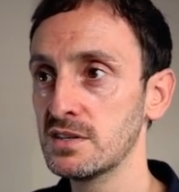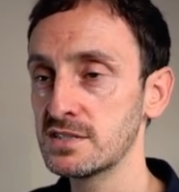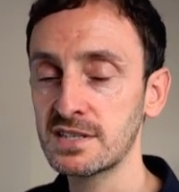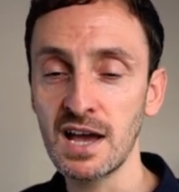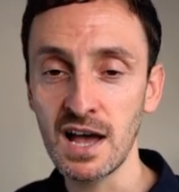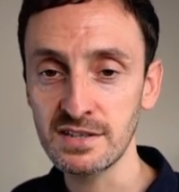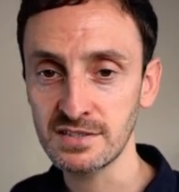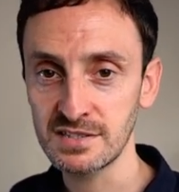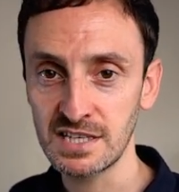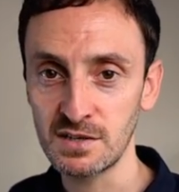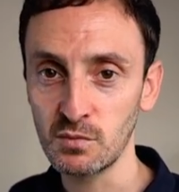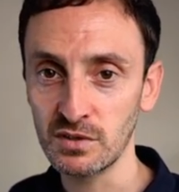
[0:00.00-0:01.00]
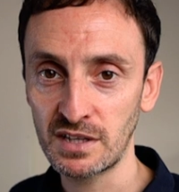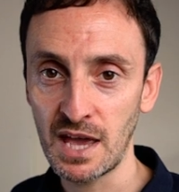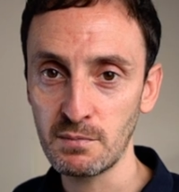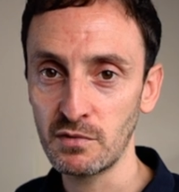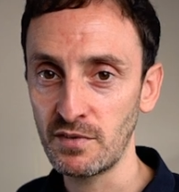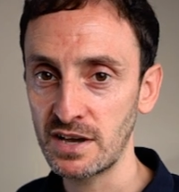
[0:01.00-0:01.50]
scans to see what
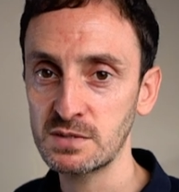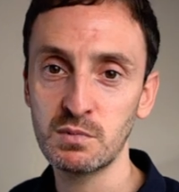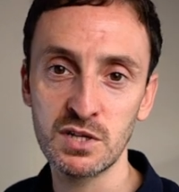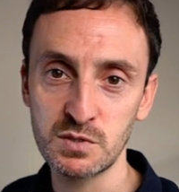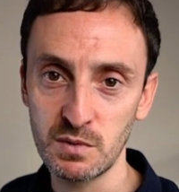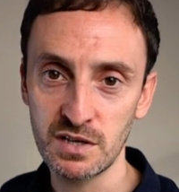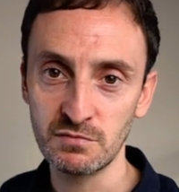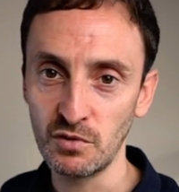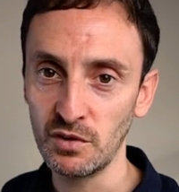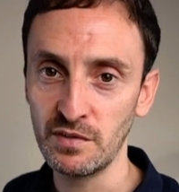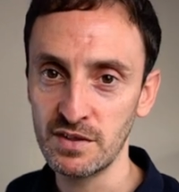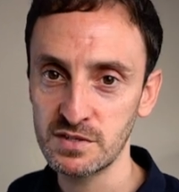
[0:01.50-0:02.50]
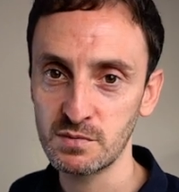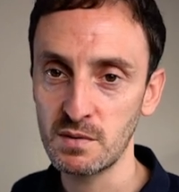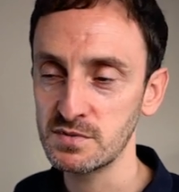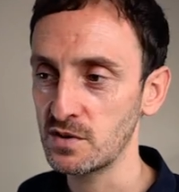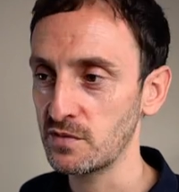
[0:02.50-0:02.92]
type of exploits we can run on this web